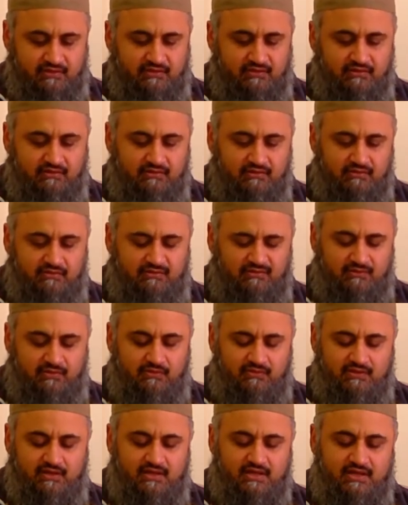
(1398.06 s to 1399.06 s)

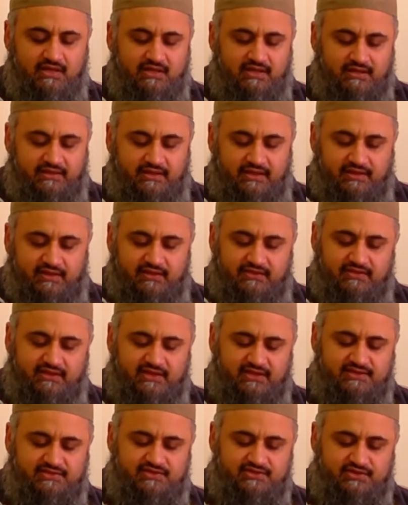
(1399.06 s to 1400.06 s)
the other
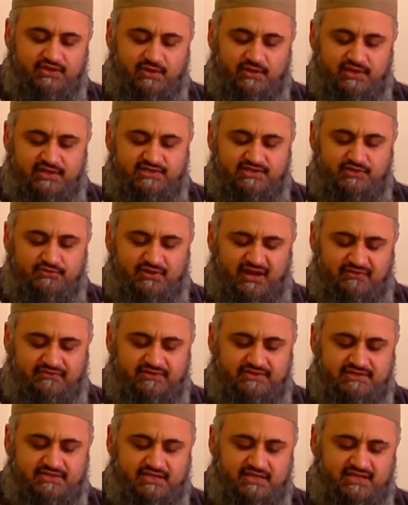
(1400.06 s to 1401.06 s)
thing to note is
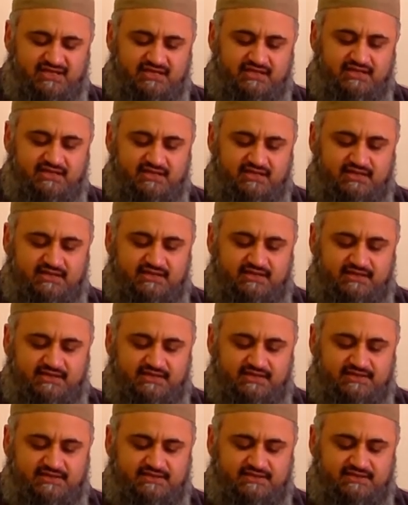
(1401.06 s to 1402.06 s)
gravity
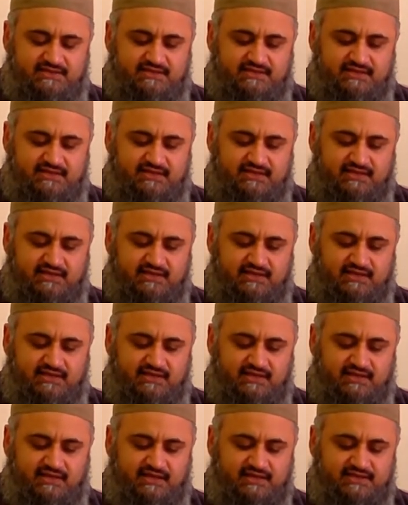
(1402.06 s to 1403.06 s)
is
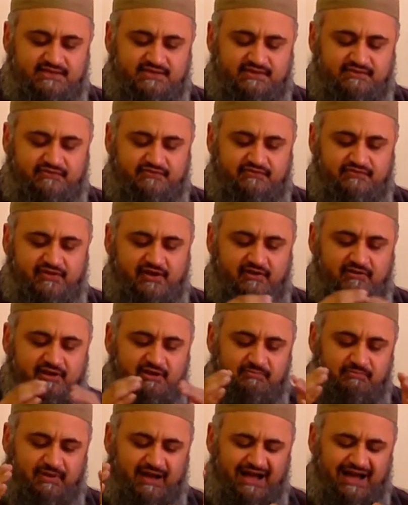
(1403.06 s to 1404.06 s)
it's a very
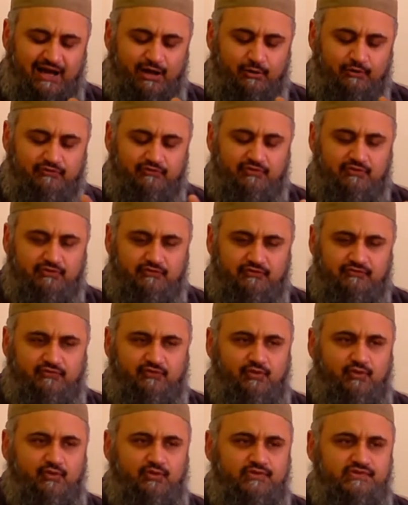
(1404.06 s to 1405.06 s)
powerful
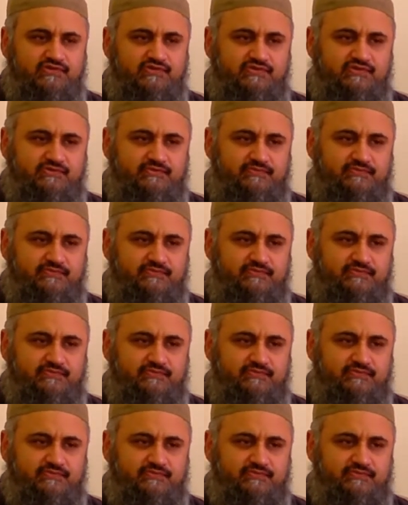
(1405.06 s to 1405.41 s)
force.